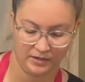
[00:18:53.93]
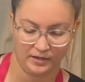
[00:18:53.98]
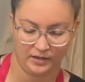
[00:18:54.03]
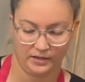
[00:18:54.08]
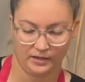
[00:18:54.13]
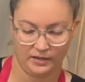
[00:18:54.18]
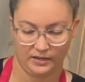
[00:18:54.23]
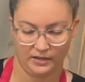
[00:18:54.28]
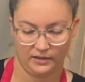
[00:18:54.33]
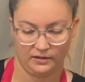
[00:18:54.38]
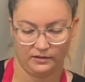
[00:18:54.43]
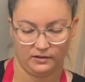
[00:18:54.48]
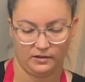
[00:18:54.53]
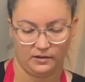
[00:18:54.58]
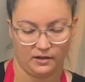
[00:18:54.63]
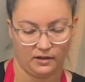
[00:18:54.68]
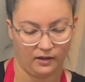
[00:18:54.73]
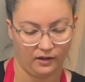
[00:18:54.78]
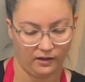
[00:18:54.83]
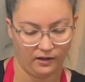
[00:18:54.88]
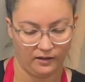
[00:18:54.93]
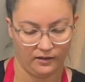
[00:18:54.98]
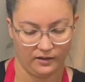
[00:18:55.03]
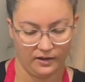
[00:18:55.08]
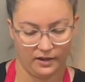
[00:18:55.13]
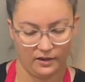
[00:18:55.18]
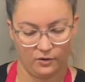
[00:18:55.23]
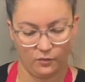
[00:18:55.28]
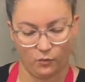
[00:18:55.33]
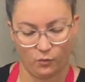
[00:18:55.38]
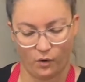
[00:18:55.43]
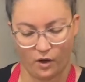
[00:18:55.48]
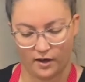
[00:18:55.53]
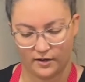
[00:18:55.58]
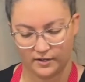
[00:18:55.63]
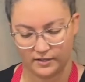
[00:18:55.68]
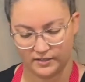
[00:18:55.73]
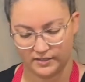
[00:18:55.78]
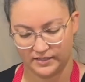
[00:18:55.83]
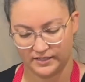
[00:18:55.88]
It kind of
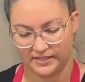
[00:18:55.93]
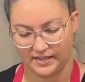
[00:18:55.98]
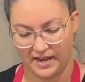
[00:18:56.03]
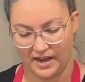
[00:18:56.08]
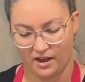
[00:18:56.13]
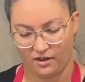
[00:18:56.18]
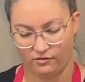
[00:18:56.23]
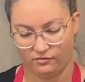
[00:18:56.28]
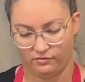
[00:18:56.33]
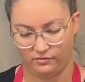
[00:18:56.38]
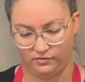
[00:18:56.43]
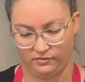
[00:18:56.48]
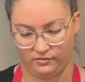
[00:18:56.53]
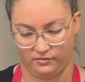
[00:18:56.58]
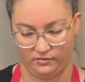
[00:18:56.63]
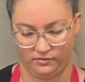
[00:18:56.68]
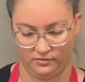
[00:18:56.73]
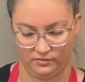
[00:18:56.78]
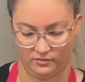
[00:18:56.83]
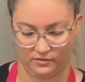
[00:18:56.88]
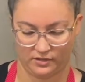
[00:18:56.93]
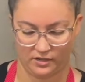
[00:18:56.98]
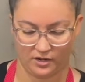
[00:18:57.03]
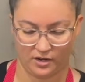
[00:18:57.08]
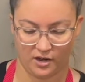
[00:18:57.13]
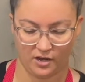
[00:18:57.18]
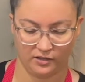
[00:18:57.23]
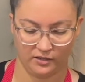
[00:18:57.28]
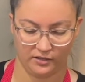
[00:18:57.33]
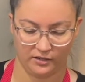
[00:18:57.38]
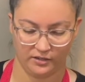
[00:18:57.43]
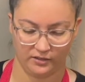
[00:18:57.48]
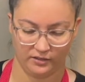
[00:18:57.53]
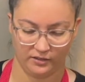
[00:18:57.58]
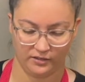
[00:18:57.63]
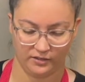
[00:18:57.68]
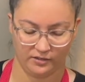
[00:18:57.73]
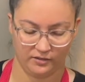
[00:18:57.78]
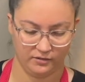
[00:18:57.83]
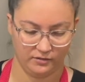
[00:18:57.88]
waters down the color a
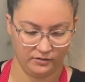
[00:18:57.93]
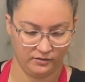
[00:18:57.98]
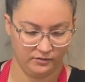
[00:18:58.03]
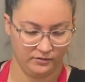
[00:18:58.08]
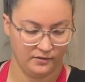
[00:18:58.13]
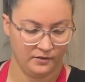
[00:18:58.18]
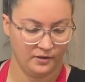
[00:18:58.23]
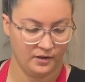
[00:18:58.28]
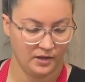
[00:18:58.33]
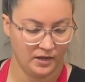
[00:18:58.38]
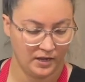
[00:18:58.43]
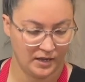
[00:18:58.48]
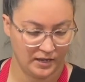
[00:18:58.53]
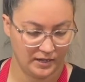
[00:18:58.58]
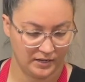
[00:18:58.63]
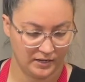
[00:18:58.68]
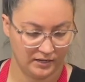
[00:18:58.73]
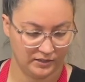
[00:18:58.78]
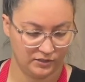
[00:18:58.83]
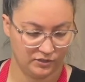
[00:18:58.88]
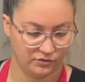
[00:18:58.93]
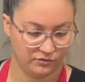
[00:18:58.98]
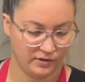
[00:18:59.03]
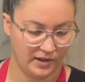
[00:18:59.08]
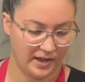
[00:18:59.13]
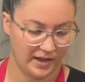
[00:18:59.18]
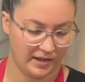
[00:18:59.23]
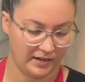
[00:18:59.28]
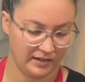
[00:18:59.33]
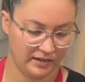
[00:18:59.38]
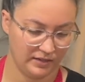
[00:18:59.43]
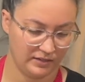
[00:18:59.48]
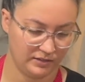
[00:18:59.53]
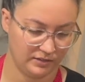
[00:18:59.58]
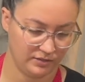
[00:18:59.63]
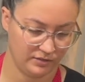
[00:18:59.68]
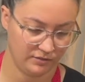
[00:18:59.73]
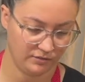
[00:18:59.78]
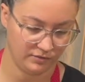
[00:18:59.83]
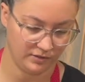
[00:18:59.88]
little. And I do add it
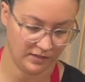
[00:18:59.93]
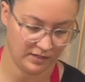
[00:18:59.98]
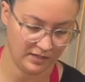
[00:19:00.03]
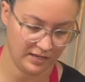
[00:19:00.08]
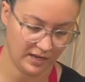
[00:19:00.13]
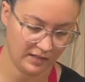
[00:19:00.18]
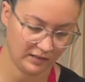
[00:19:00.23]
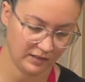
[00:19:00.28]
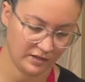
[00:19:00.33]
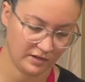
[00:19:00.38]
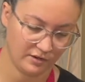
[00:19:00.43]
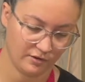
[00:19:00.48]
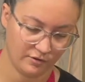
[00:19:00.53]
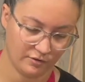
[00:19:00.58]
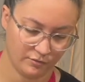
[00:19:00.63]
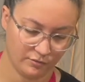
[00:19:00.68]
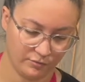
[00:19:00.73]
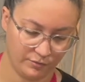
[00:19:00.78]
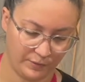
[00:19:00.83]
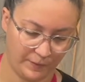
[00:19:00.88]
to the yellow.